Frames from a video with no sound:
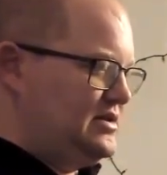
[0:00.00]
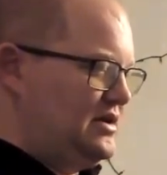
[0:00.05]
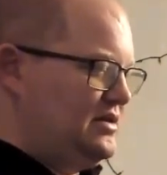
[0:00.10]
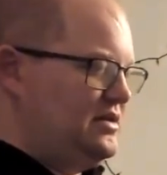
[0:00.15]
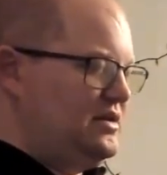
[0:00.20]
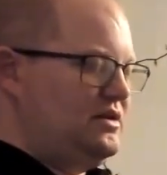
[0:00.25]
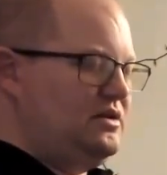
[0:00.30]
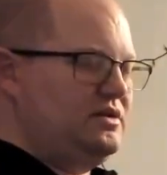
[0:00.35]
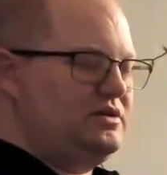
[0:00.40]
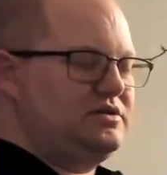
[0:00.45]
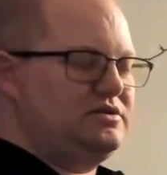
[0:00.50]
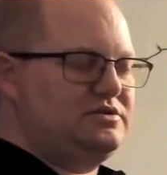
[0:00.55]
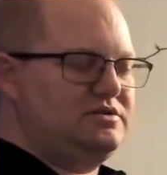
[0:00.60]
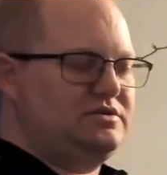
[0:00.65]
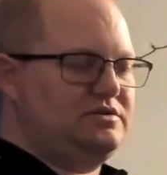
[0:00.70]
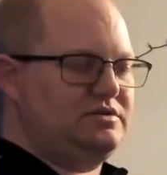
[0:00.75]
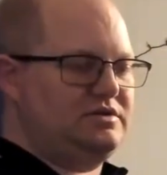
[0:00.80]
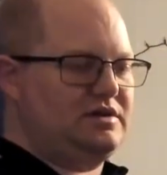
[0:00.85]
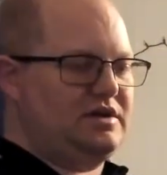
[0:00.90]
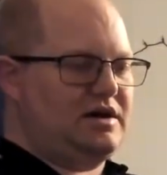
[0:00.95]
And then you can
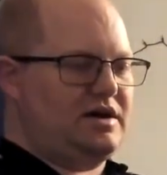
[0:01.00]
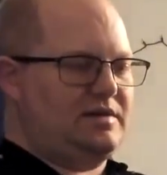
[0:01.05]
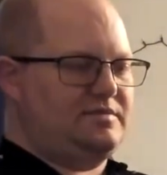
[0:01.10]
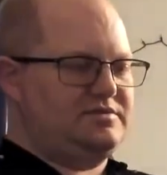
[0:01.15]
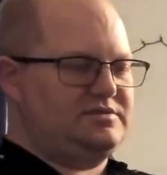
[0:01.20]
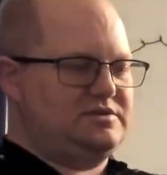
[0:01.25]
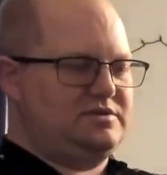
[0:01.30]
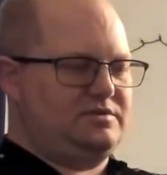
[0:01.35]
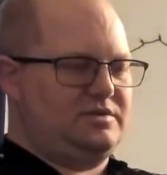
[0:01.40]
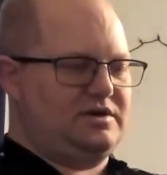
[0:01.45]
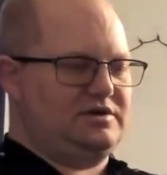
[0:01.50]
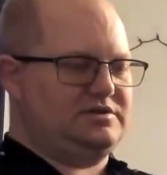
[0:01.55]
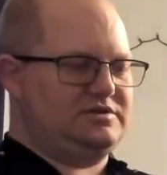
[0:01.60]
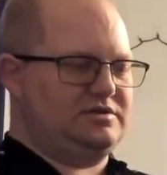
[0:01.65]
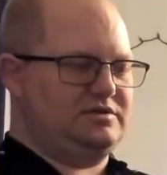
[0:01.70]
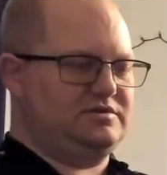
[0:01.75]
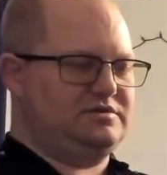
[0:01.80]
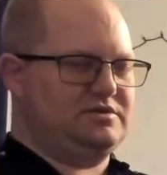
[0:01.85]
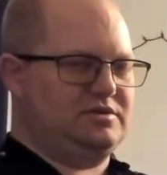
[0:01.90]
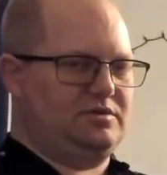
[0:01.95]
do it the opposite way
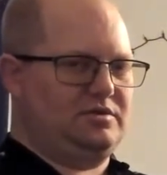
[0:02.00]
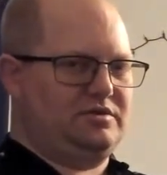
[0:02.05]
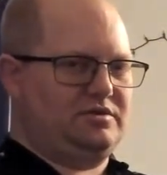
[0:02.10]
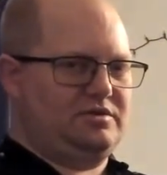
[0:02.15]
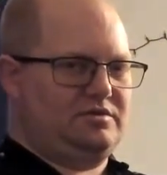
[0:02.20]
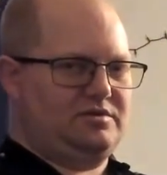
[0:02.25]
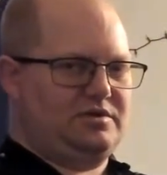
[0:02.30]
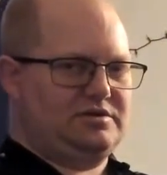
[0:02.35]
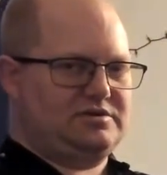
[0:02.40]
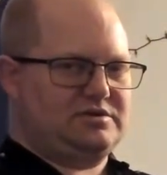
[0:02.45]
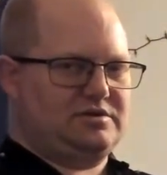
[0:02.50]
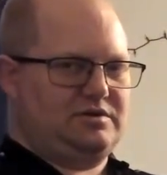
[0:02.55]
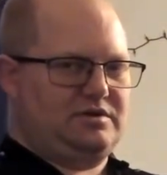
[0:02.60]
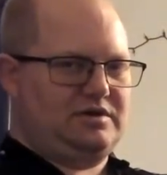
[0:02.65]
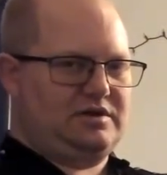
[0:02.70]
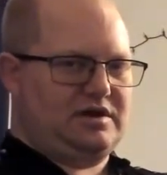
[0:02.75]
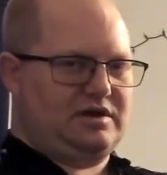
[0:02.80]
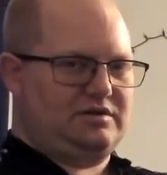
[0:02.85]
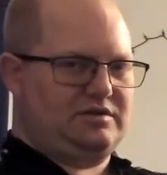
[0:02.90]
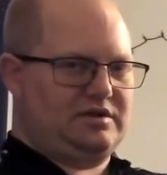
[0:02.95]
too, so with your wrist going
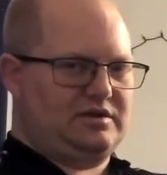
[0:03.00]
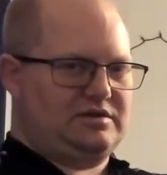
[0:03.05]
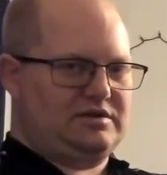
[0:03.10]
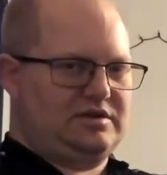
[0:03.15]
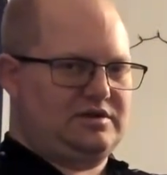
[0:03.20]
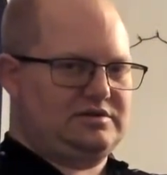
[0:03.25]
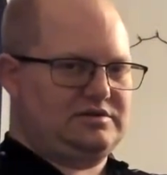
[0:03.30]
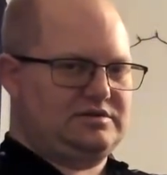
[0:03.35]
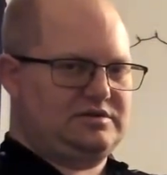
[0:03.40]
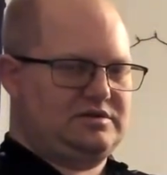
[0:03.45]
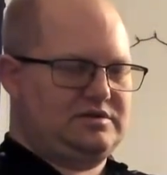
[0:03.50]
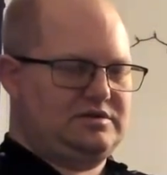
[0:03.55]
down like this.